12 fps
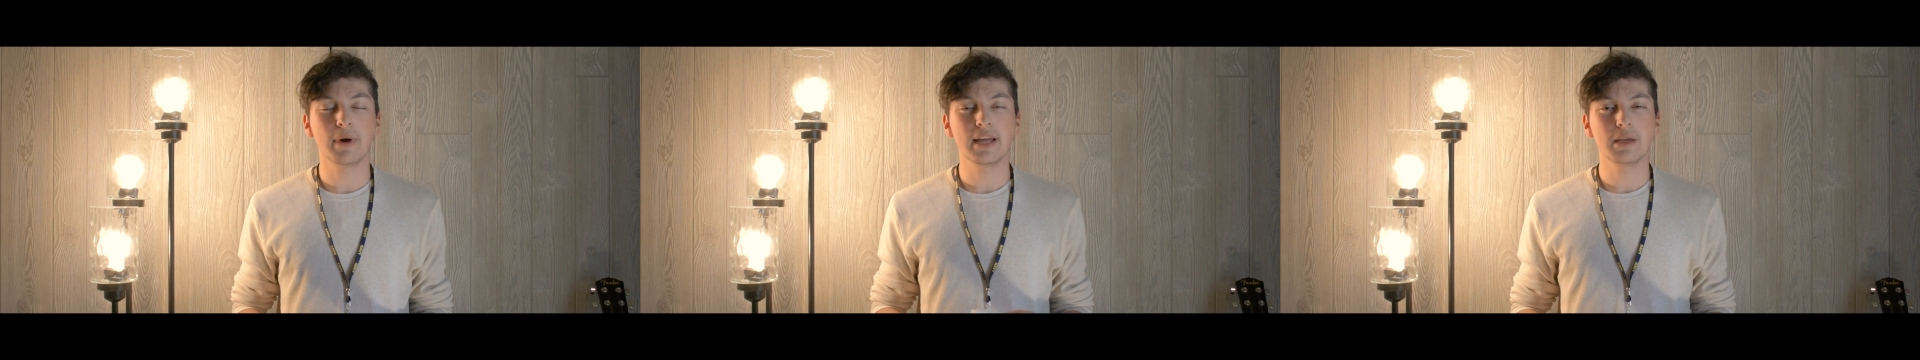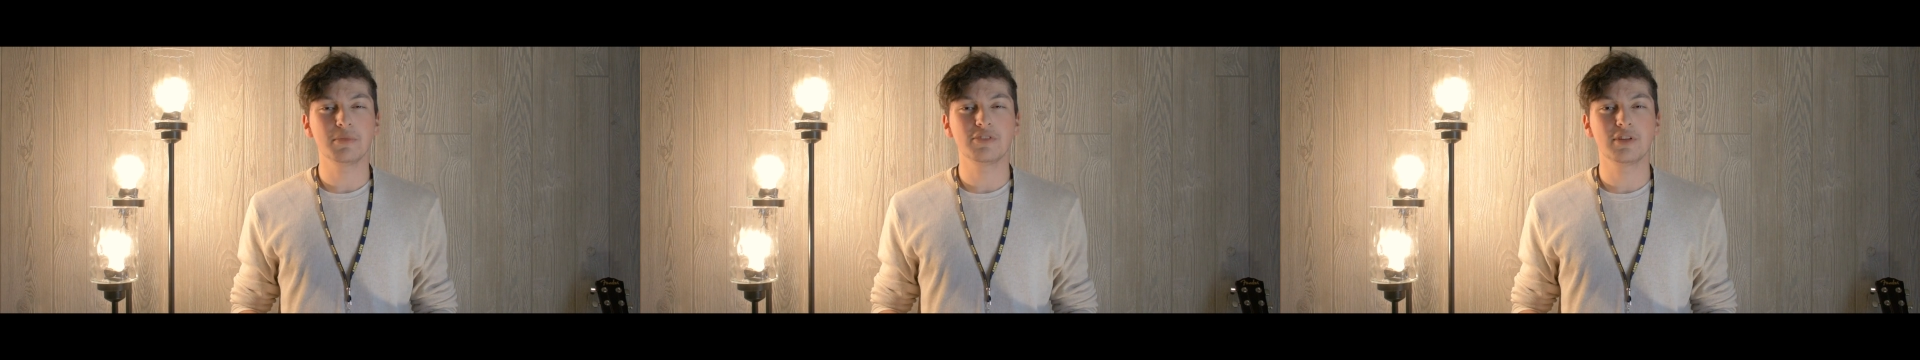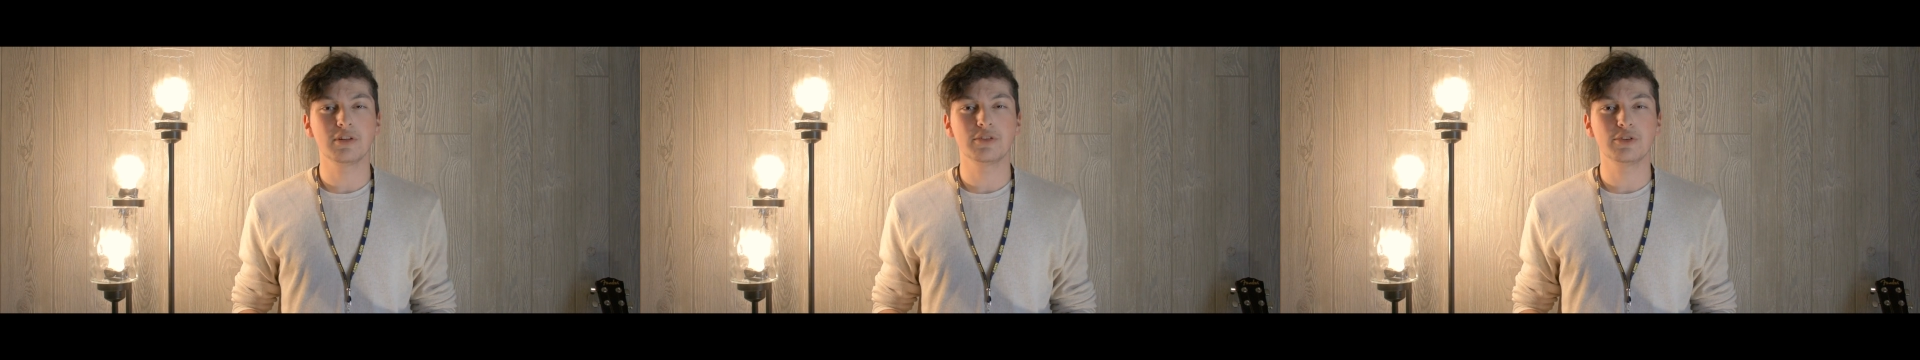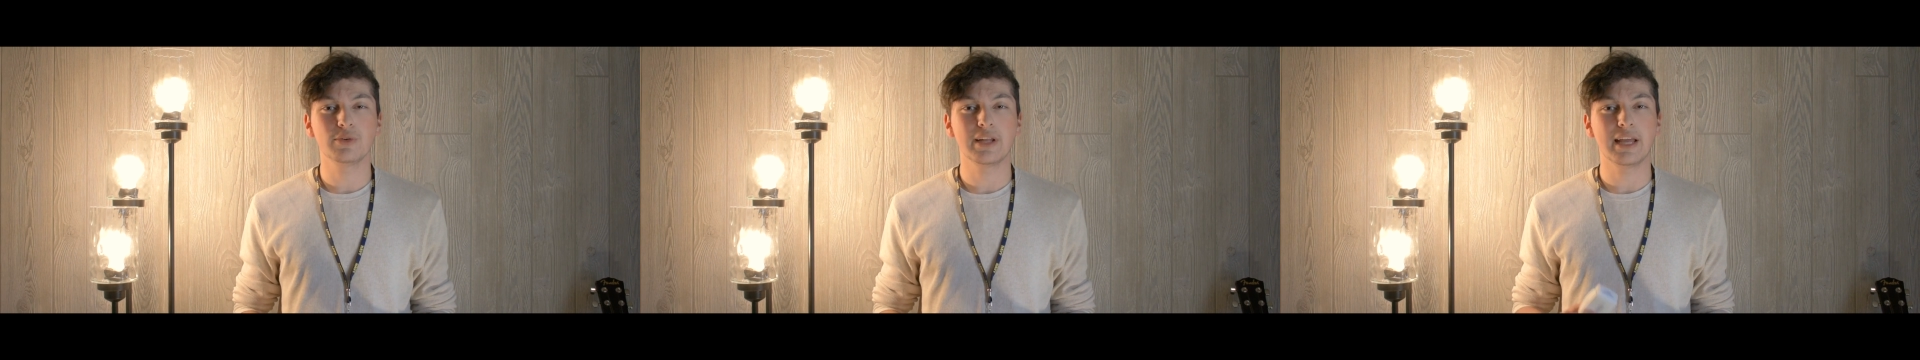My name is
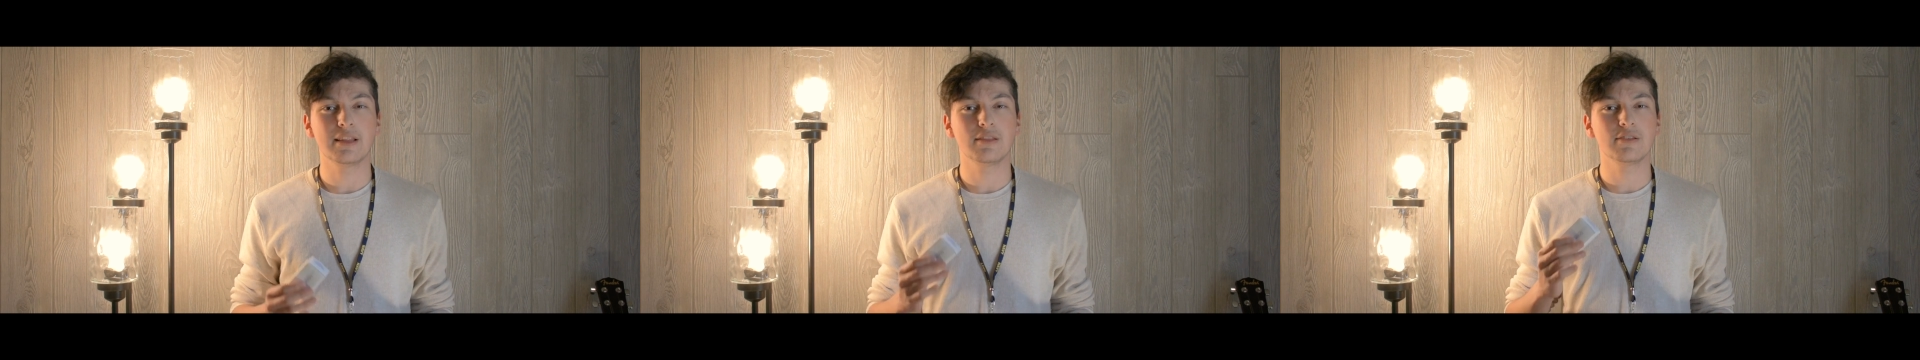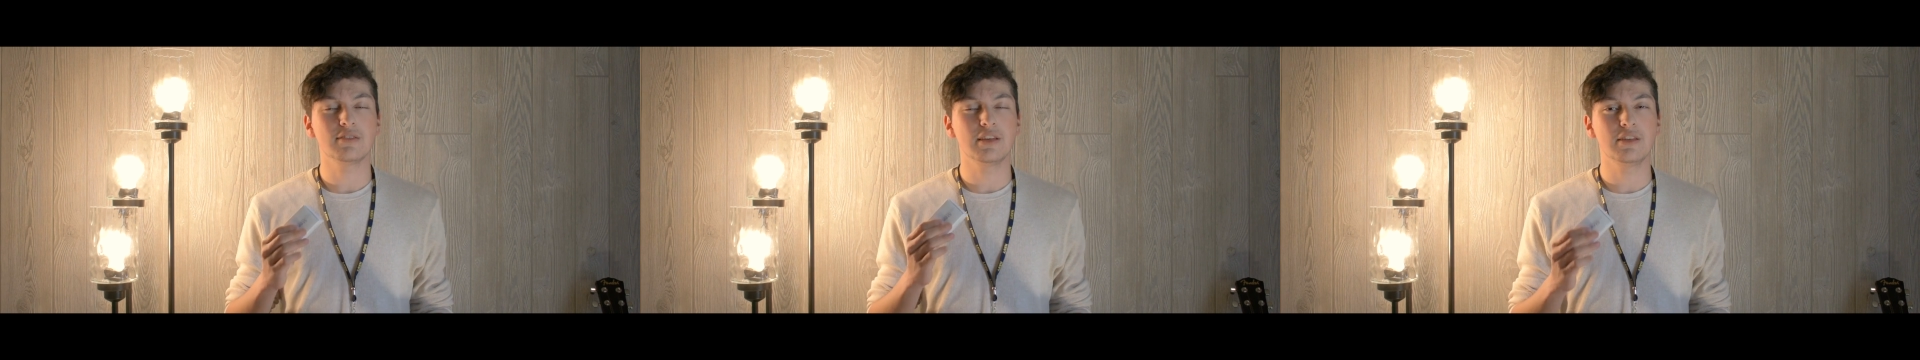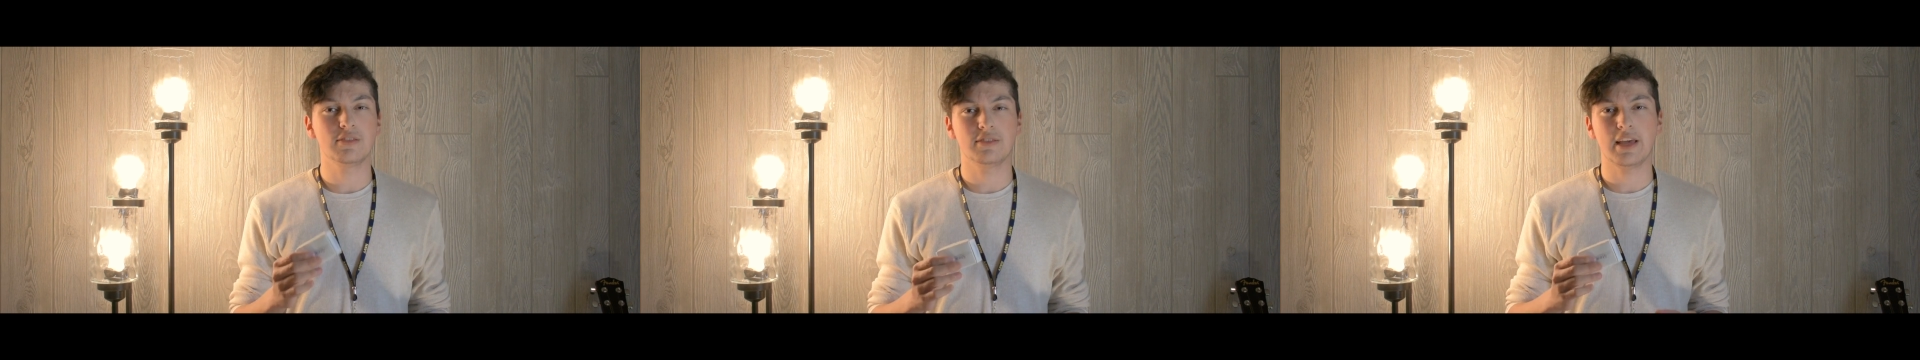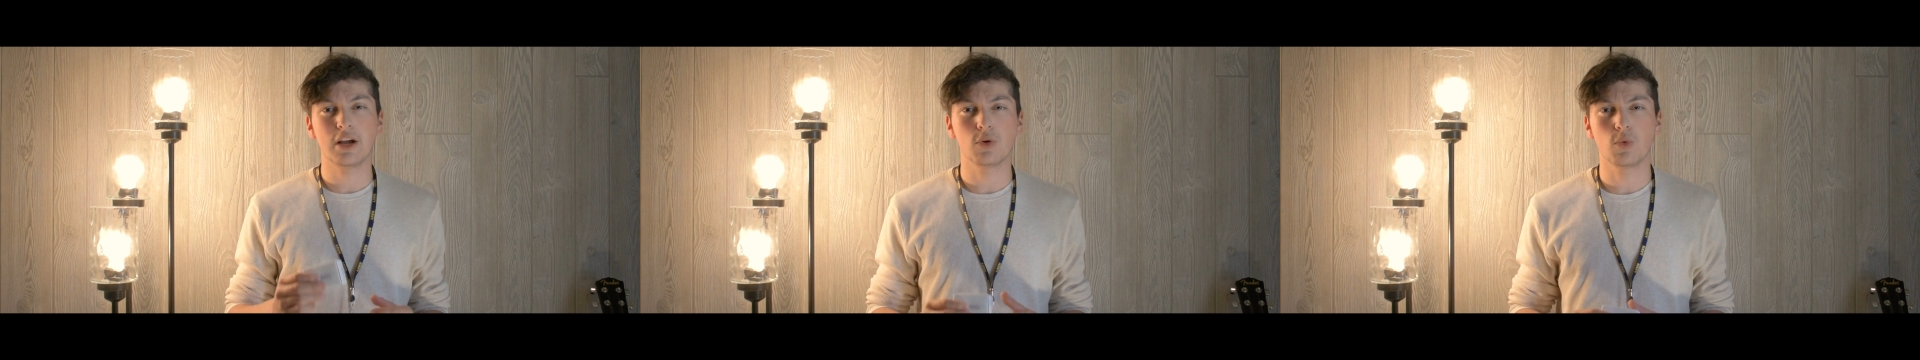Dylan Dugan and this is
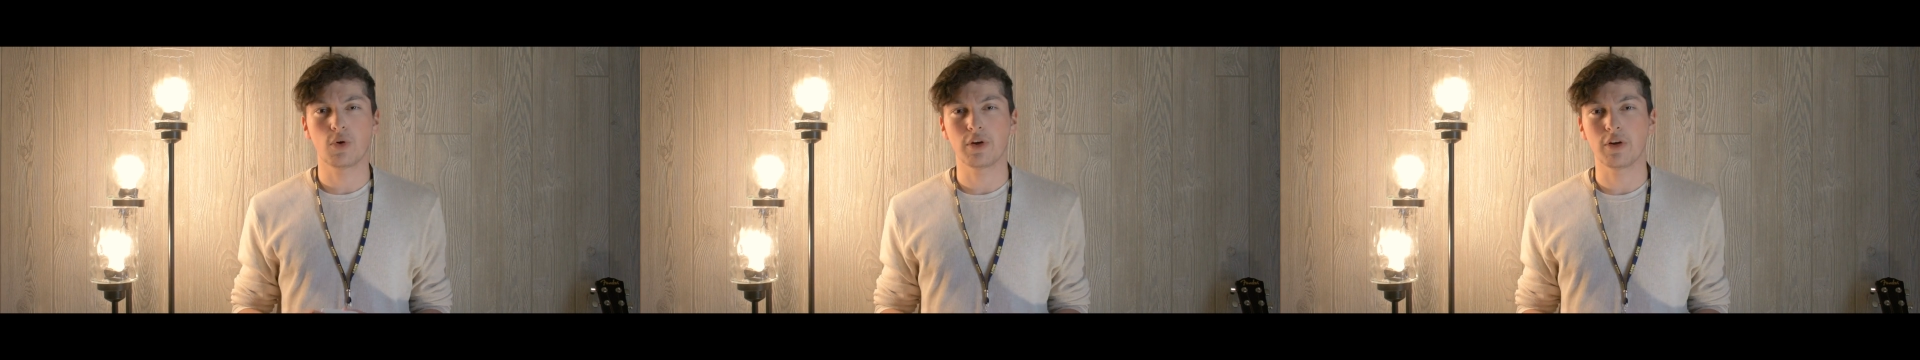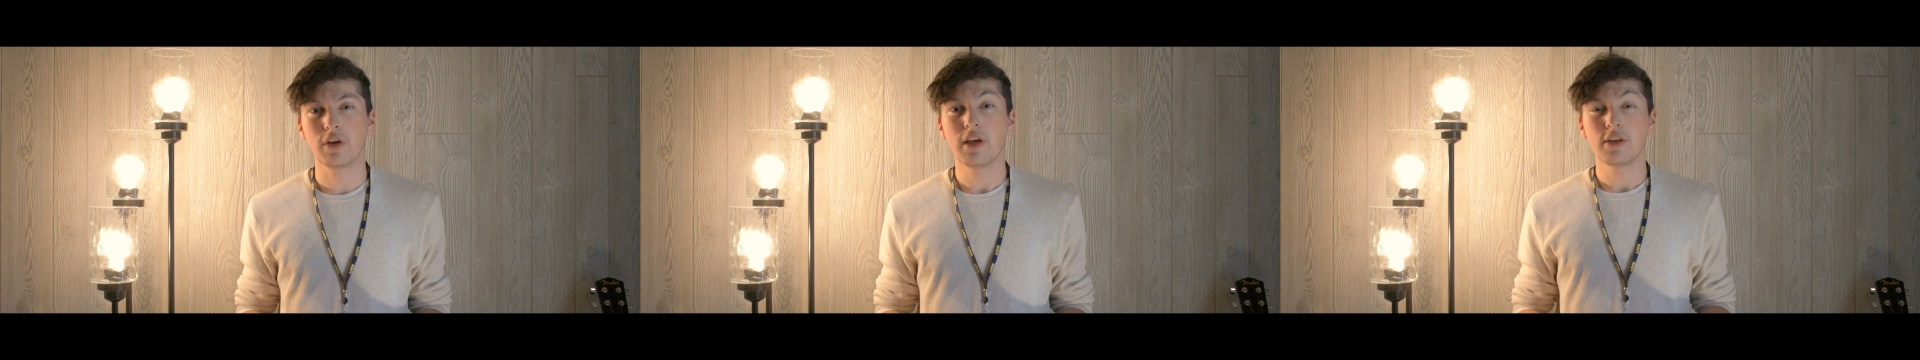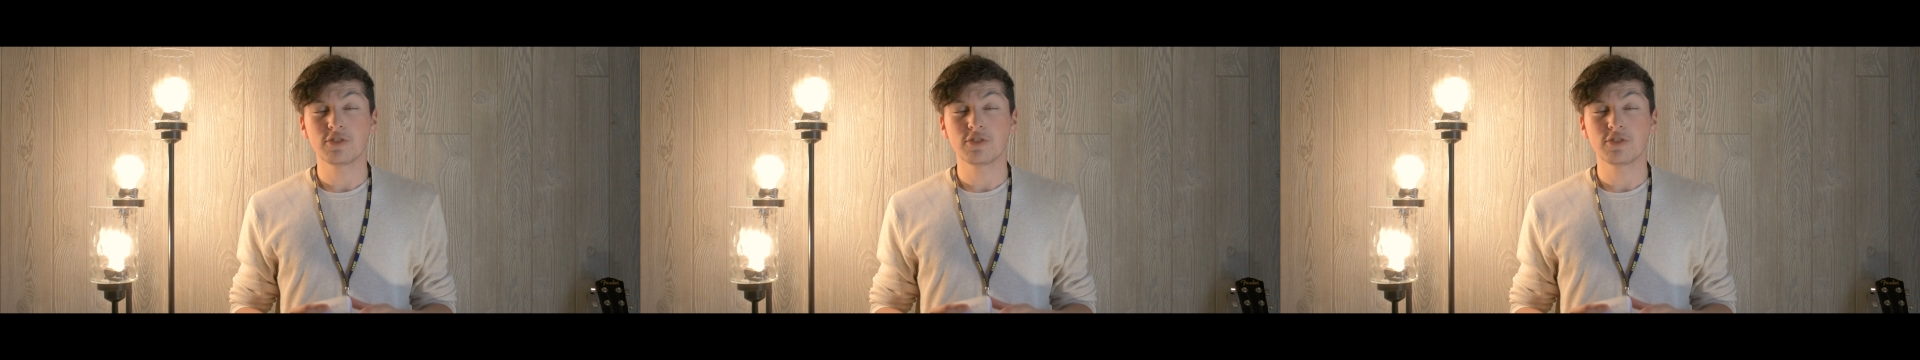Tech Warrior.